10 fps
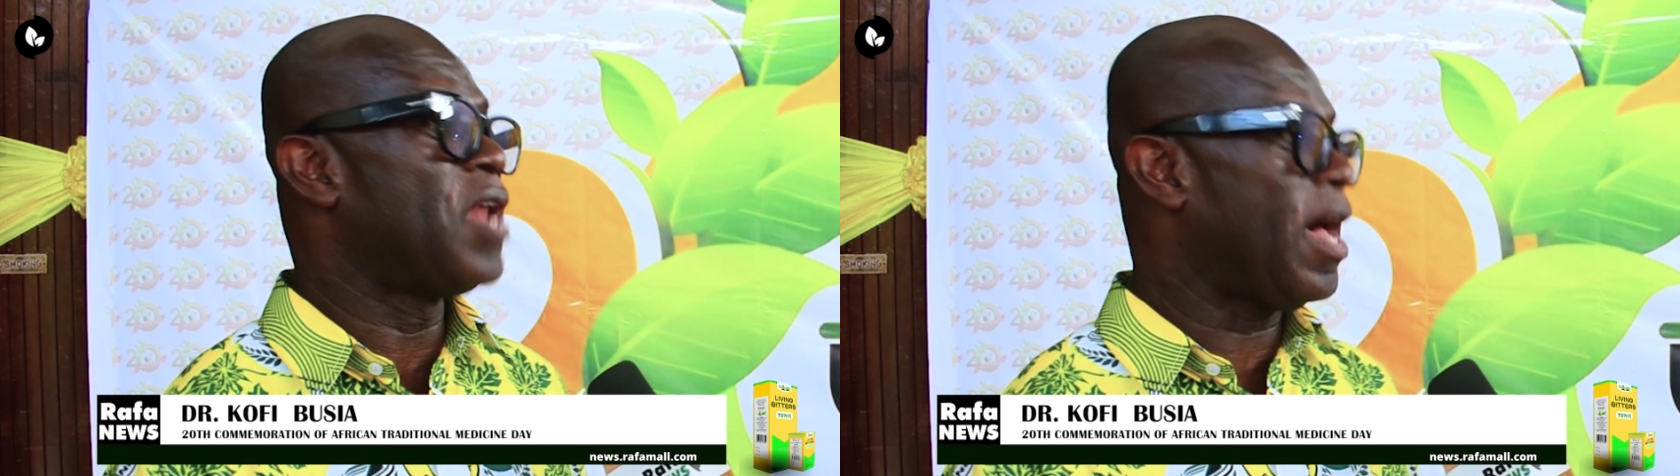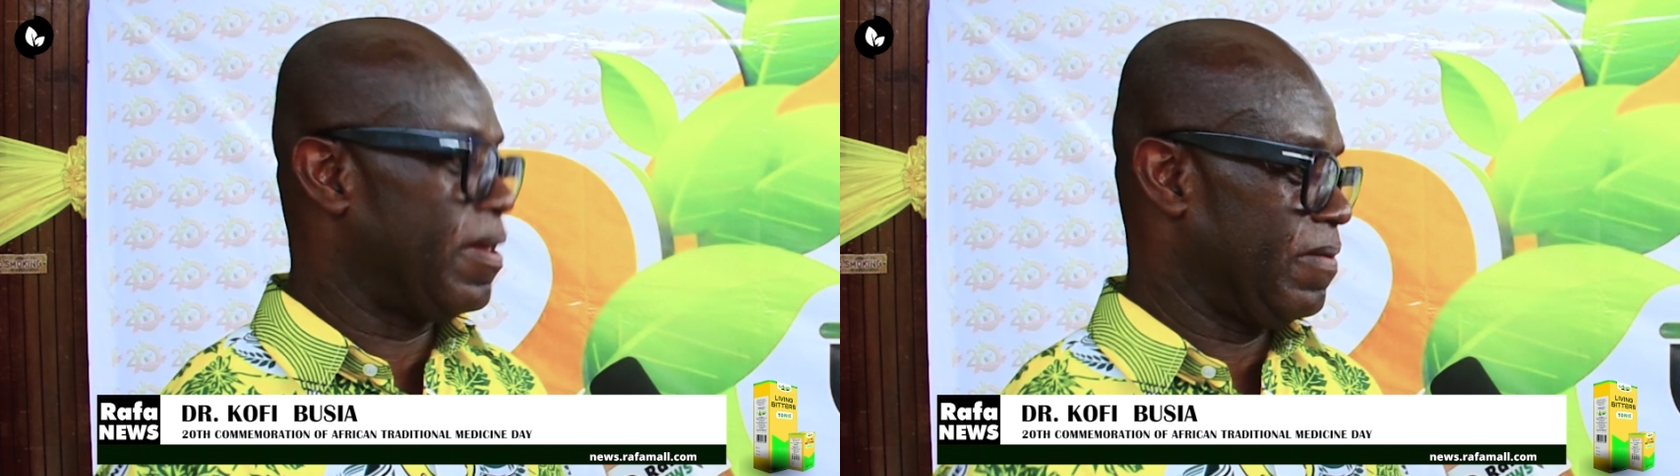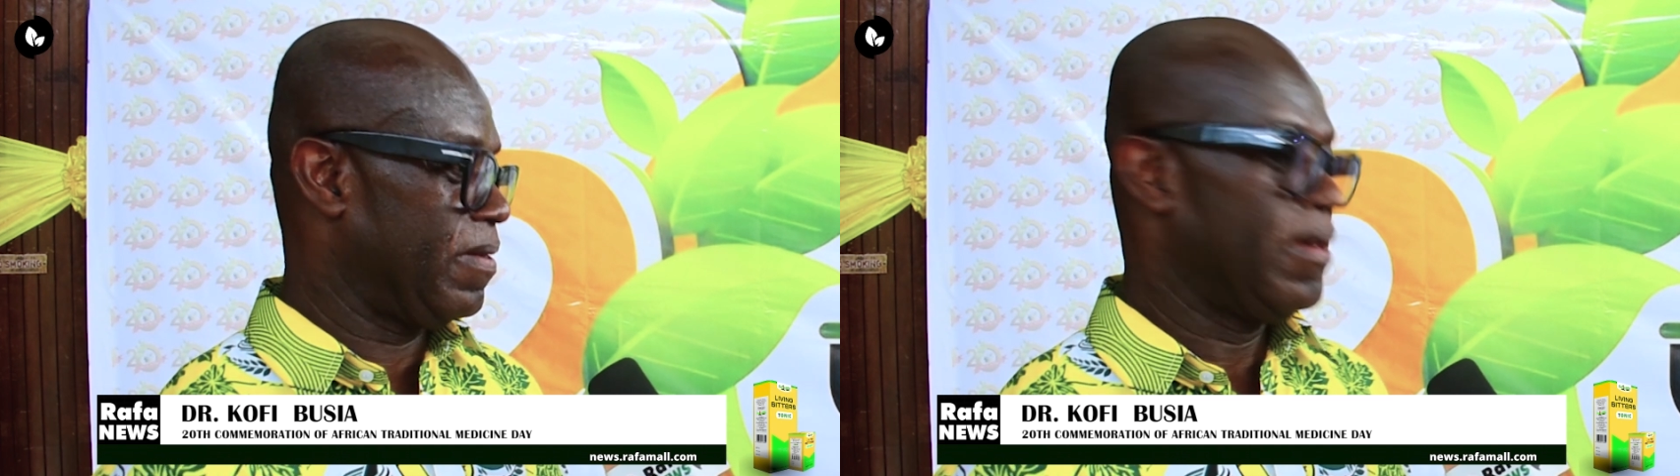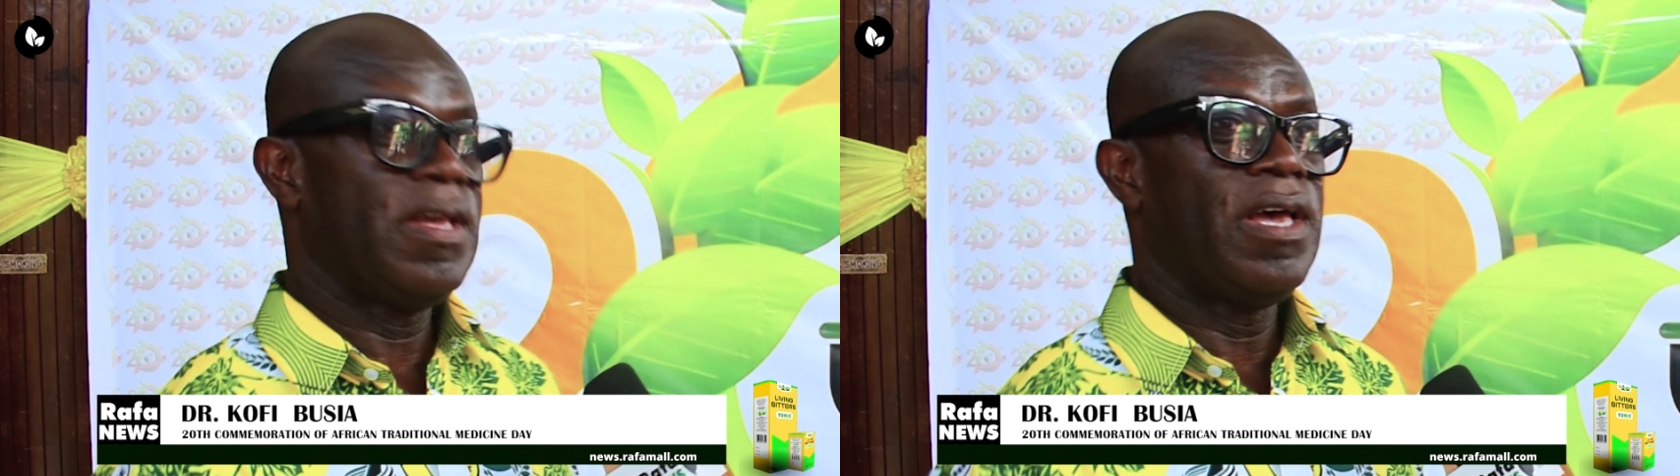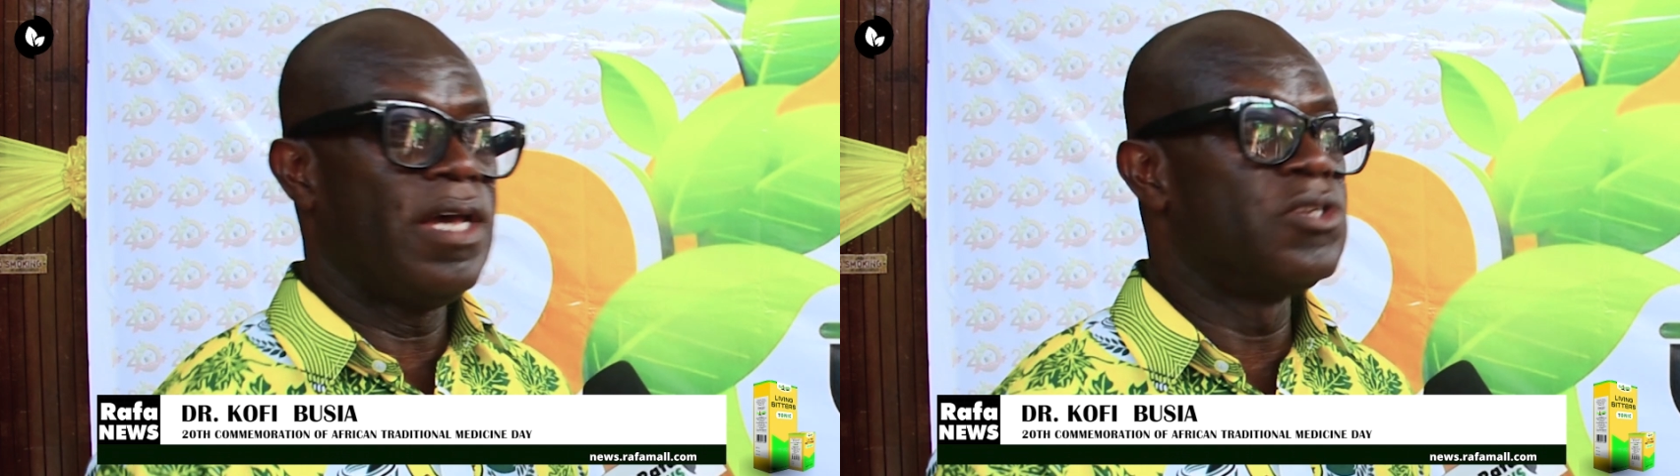die,
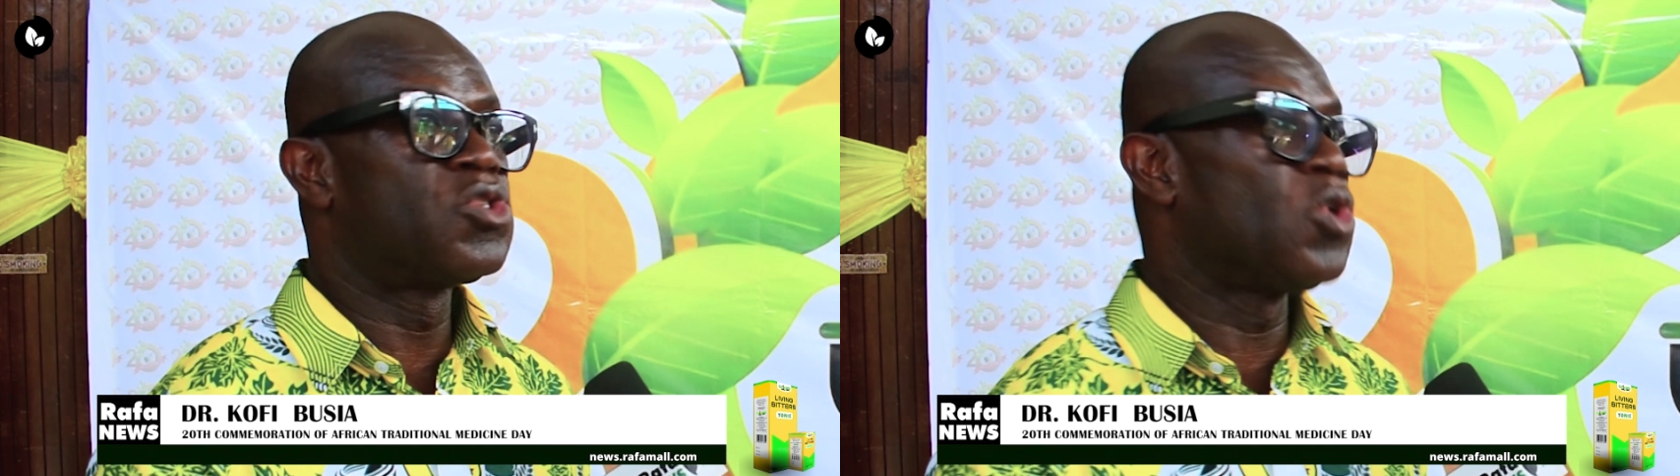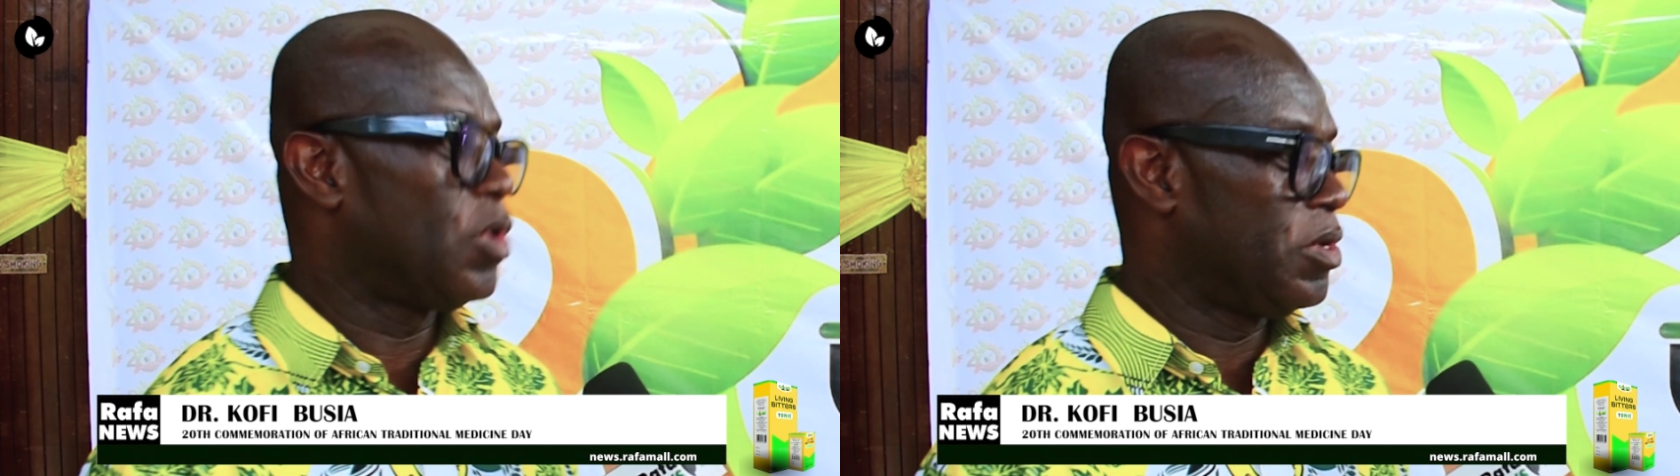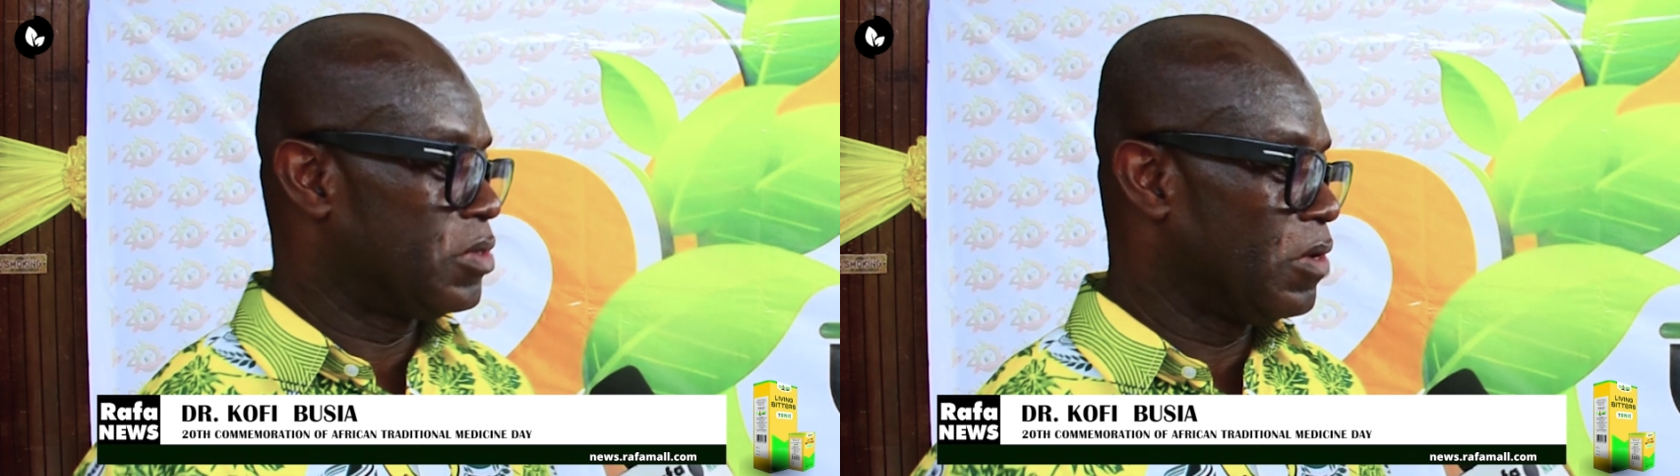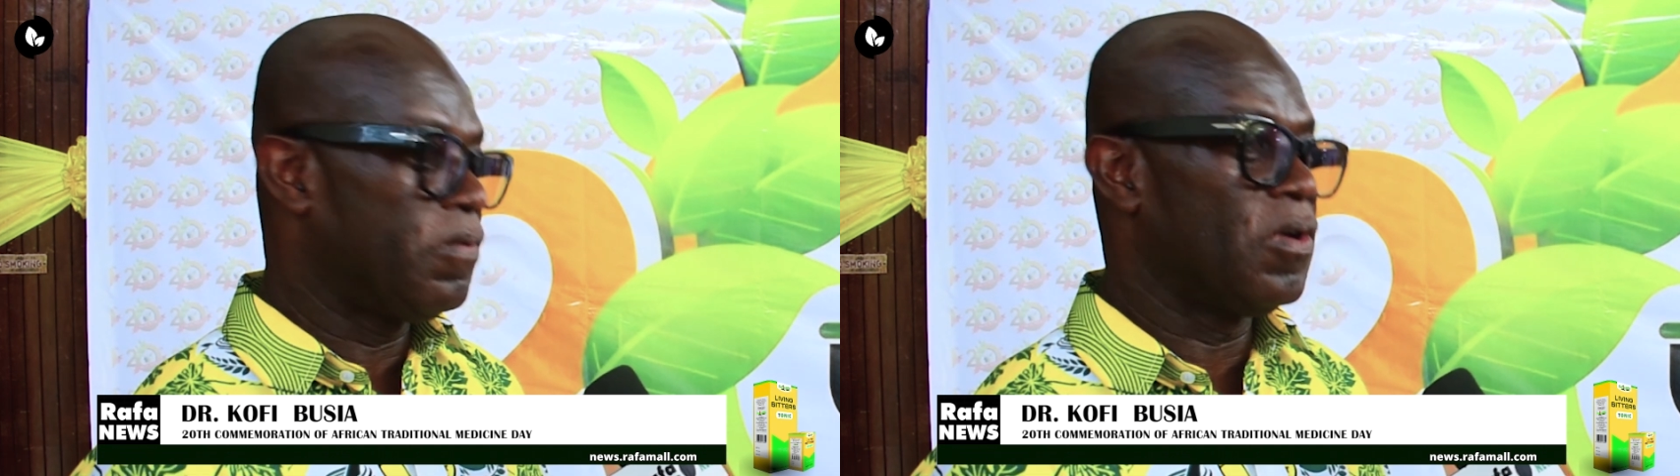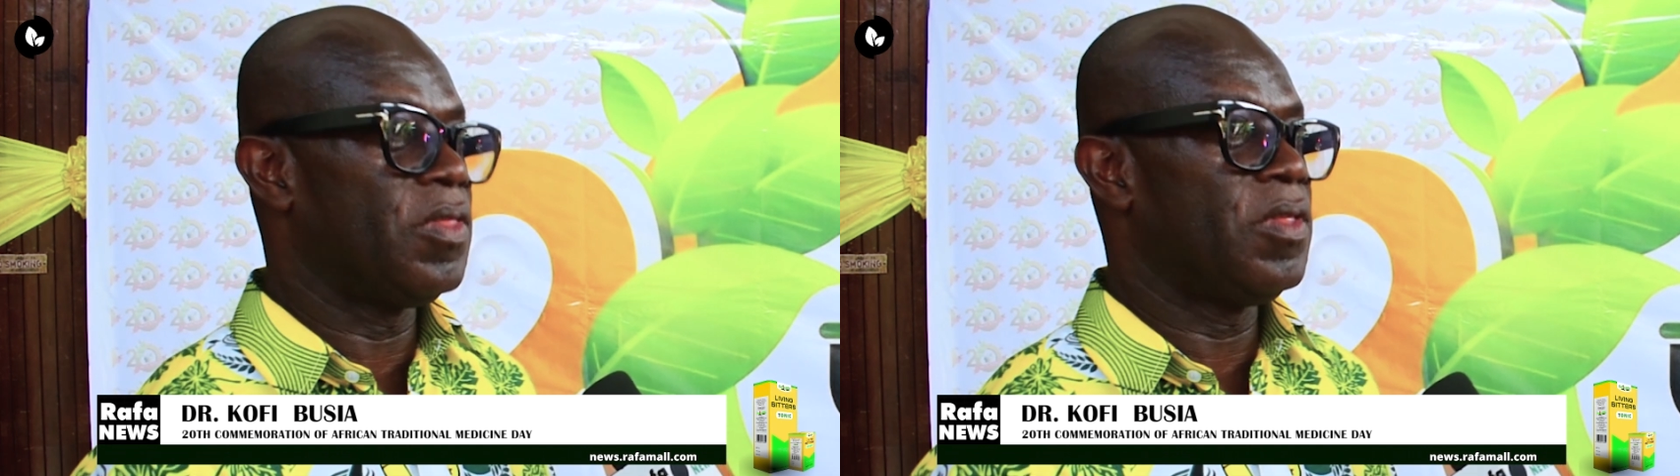and so on and so
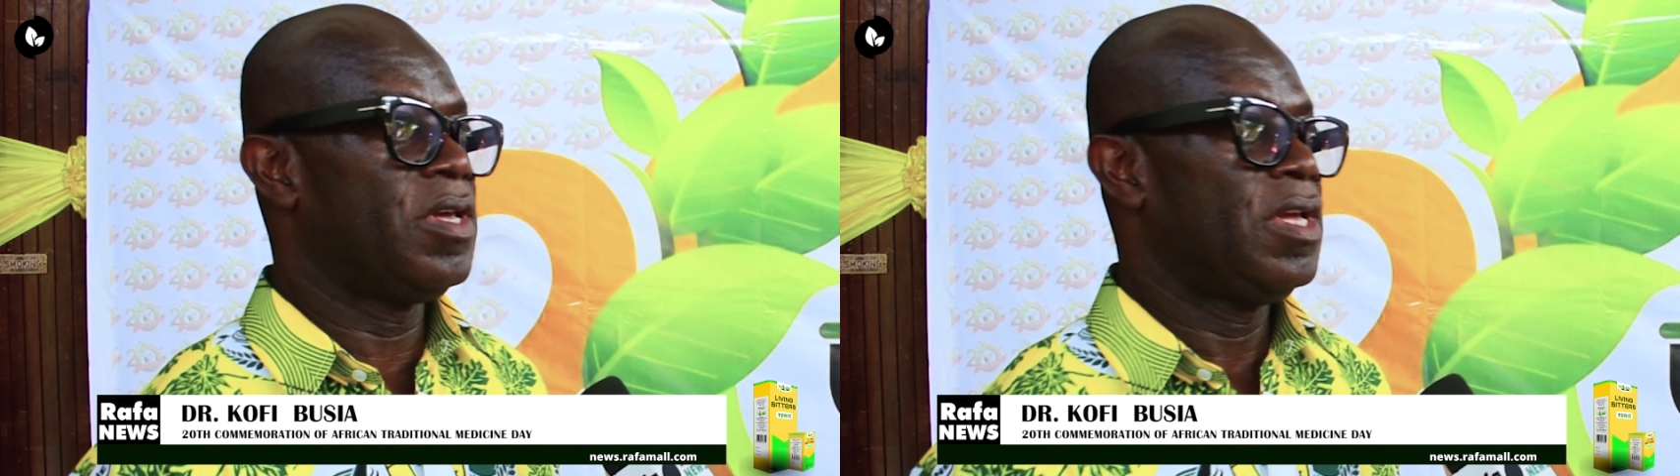forth.